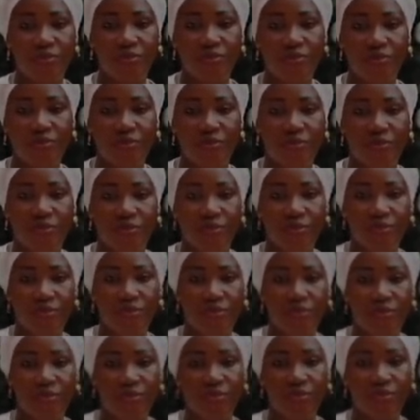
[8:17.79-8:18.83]

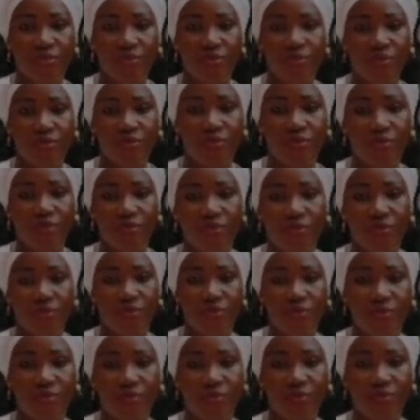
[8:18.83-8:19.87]

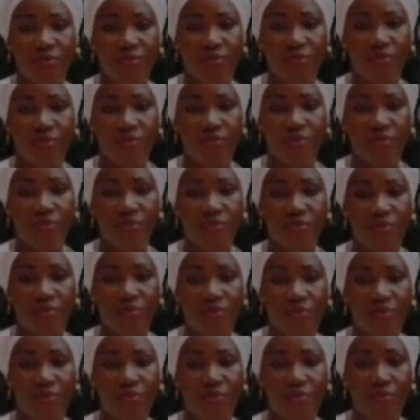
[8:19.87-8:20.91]

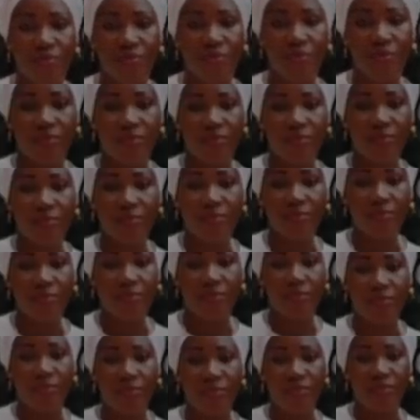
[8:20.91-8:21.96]

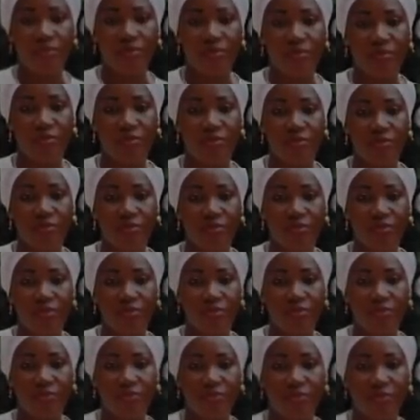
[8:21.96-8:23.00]

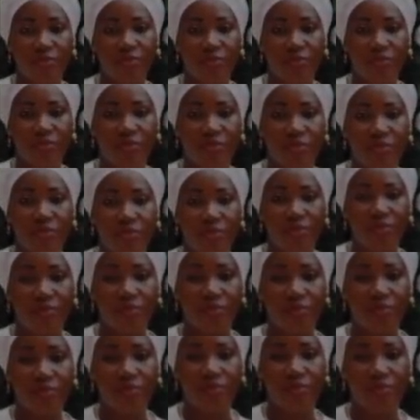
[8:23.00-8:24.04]

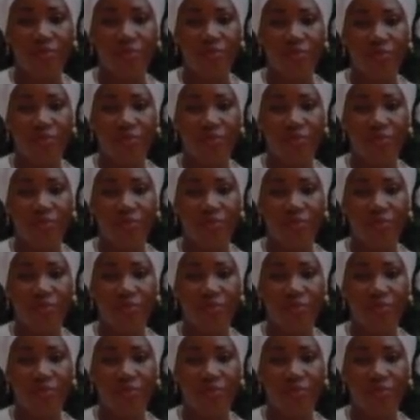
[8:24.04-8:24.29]
This person isn't speaking.